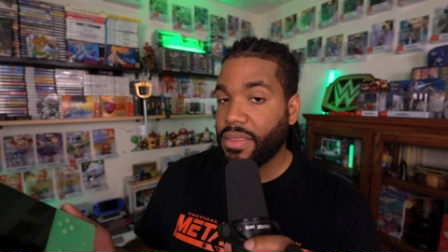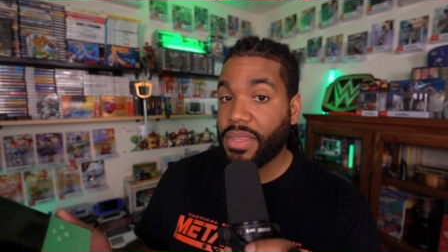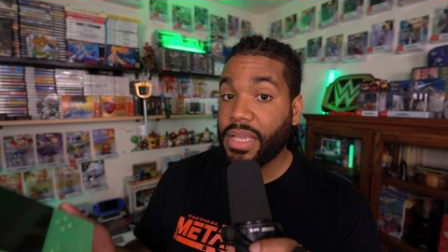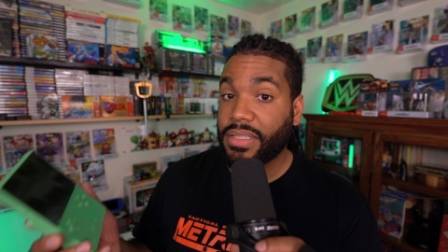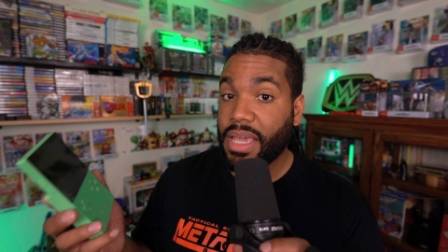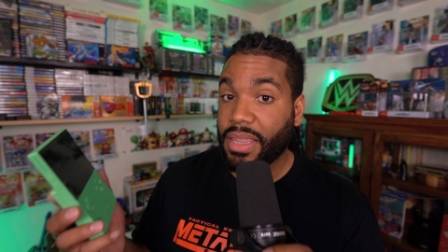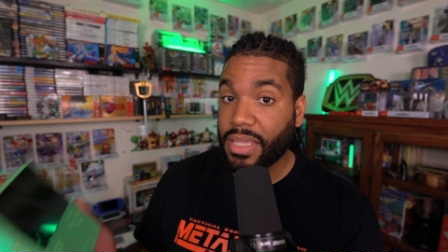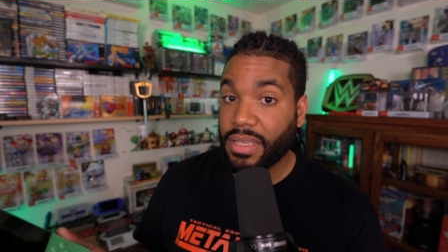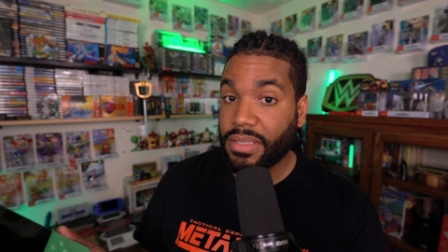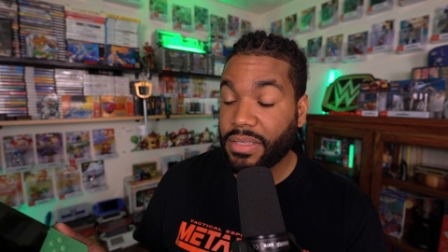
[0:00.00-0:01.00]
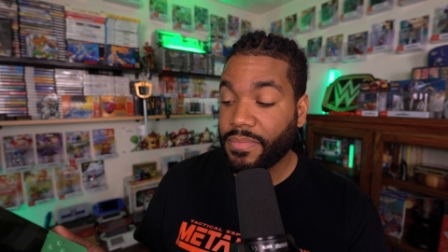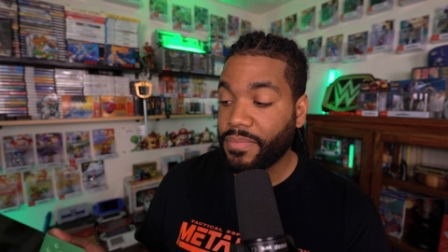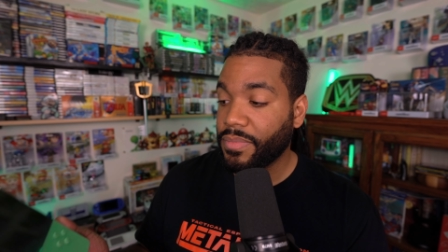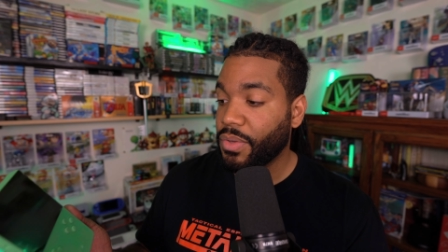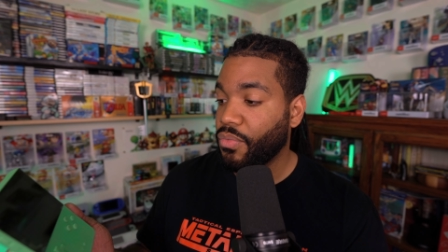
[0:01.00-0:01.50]
things like this,
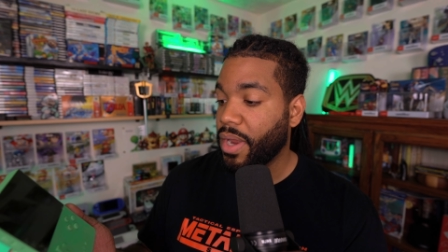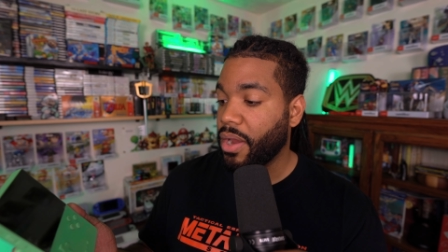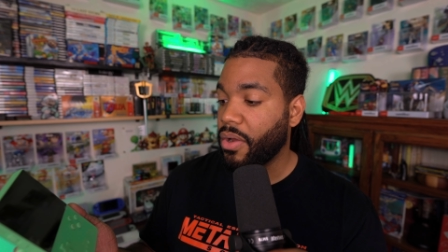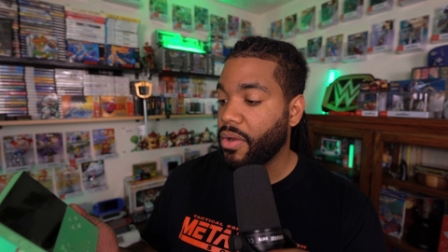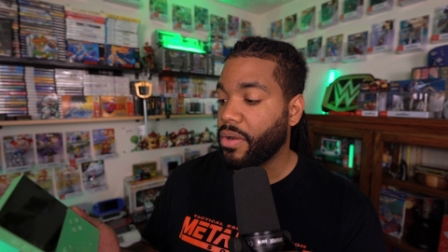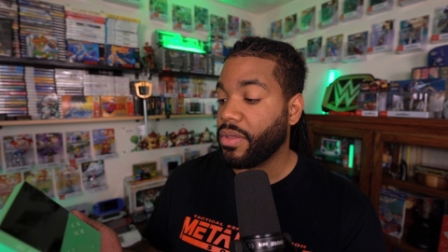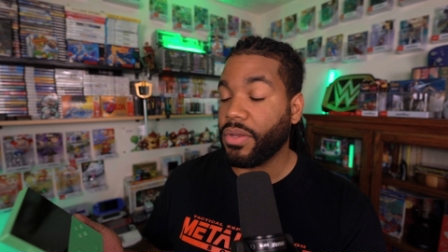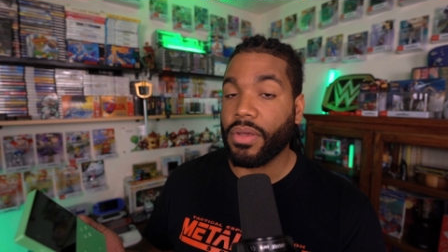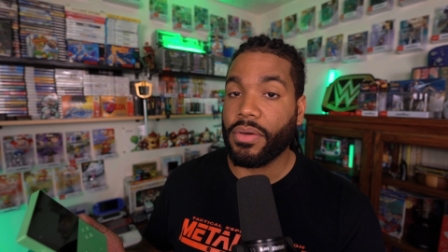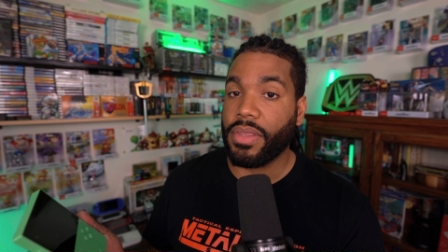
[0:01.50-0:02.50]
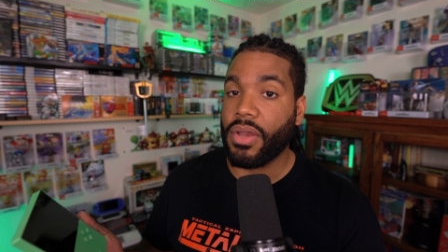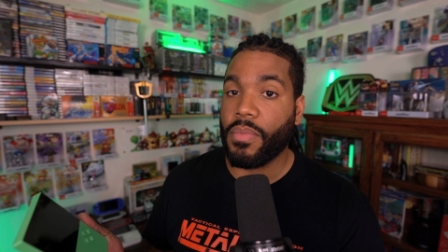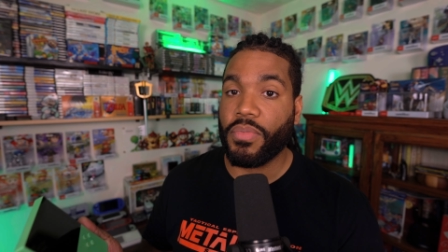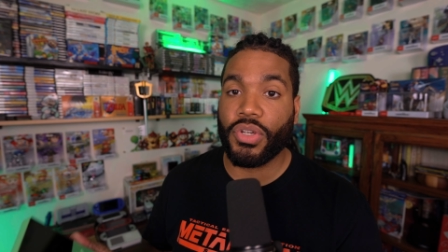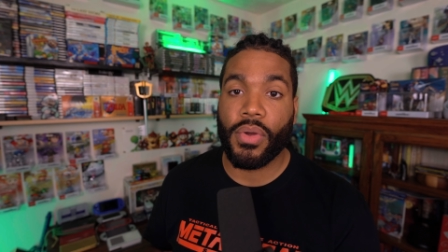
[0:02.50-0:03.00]
where you know
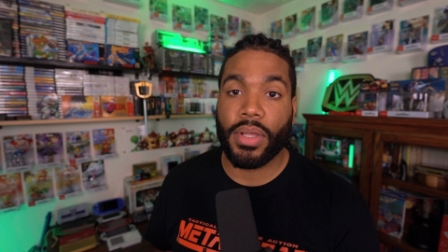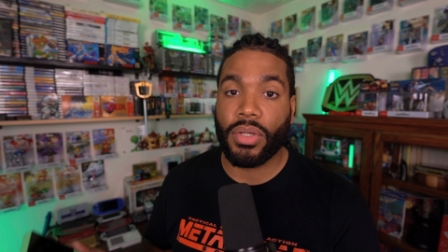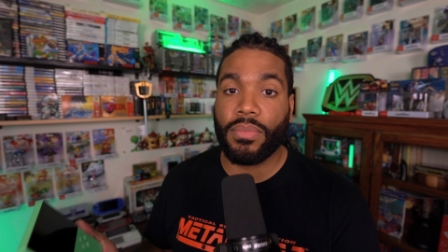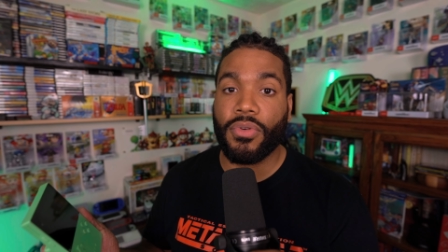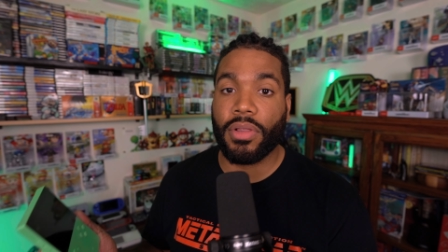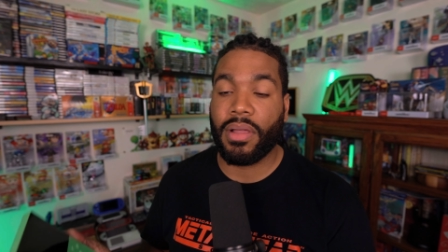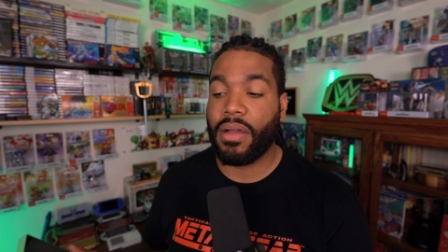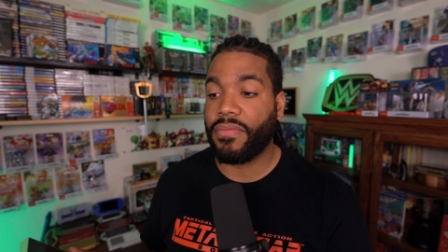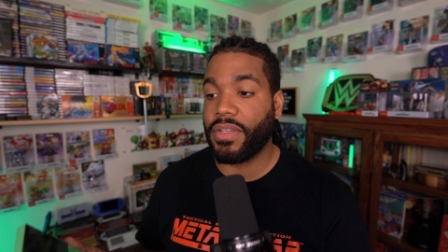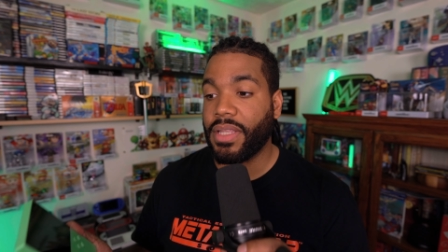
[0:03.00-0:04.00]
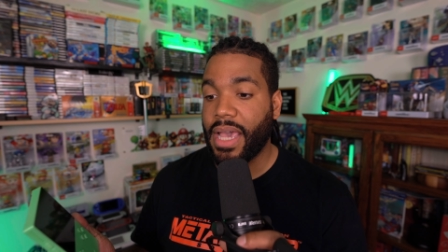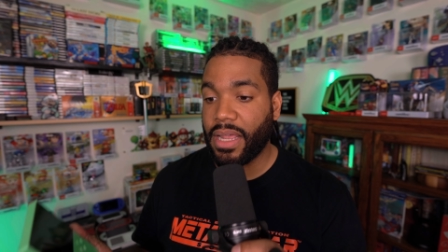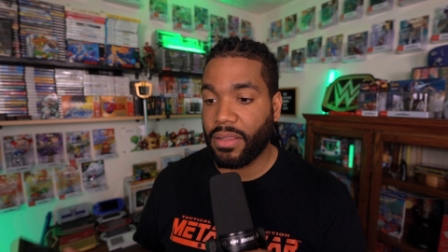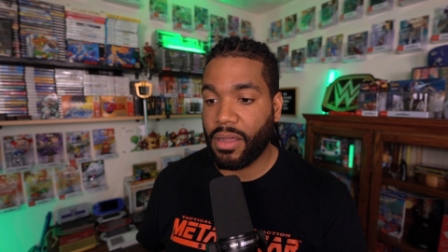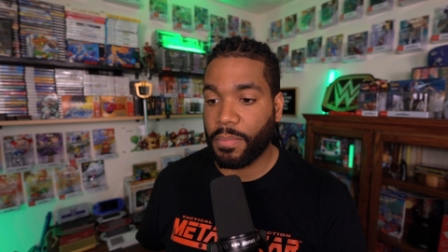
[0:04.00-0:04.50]
they're showing a little more love to the
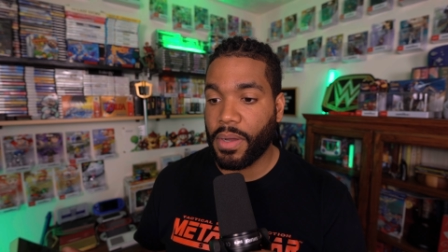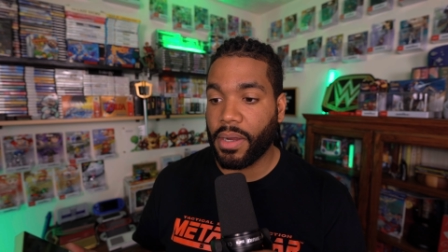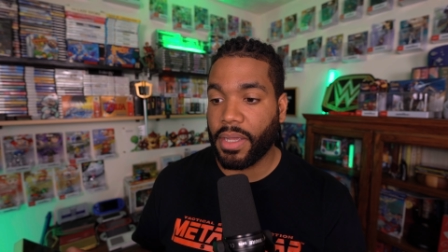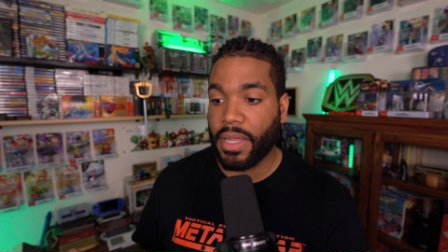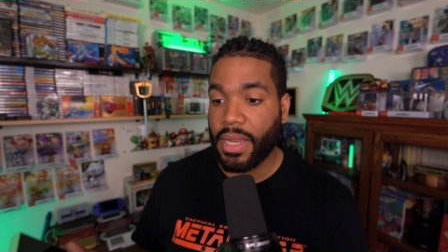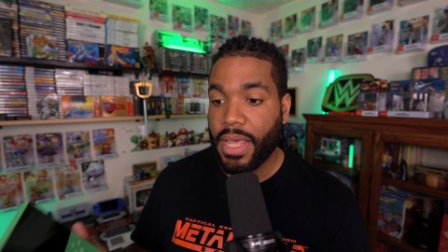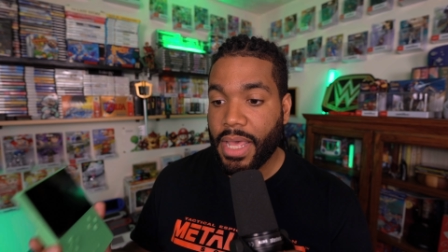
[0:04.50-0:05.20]
Analogue Pocket.